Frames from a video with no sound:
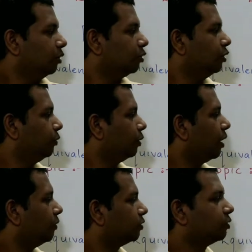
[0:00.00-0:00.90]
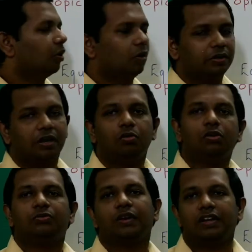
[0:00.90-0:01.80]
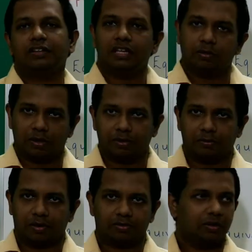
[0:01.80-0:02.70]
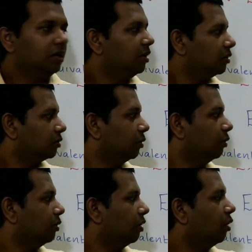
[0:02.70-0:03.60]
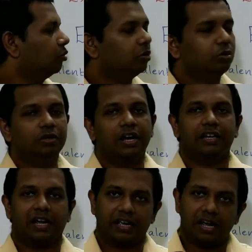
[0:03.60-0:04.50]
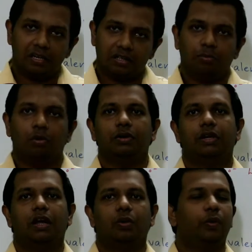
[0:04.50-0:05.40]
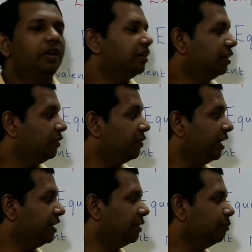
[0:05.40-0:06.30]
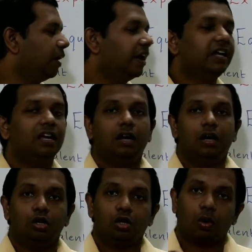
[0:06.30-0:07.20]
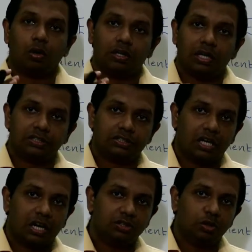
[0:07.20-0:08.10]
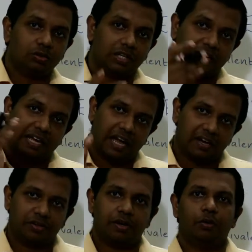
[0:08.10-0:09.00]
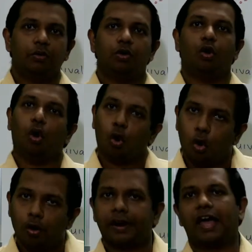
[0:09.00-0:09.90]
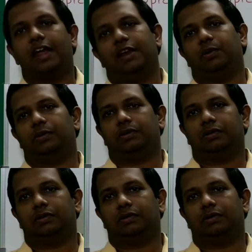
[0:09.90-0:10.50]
So if you have a salt, how to find the equivalent mass? So how to do that? Again, the molecular weight divided by total charge on the cation or anion.